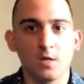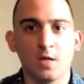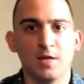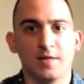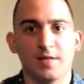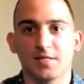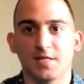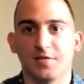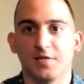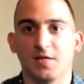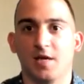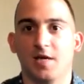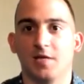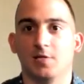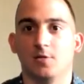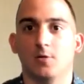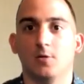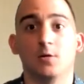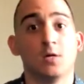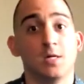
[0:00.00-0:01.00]
and that's not the
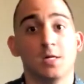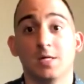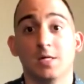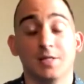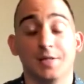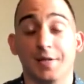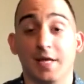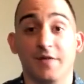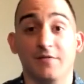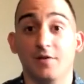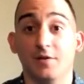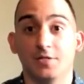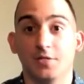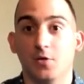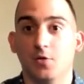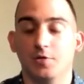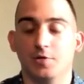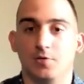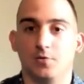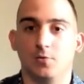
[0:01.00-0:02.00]
case at all. The Navy doesn't
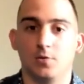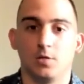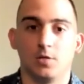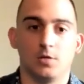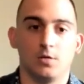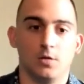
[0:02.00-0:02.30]
own you,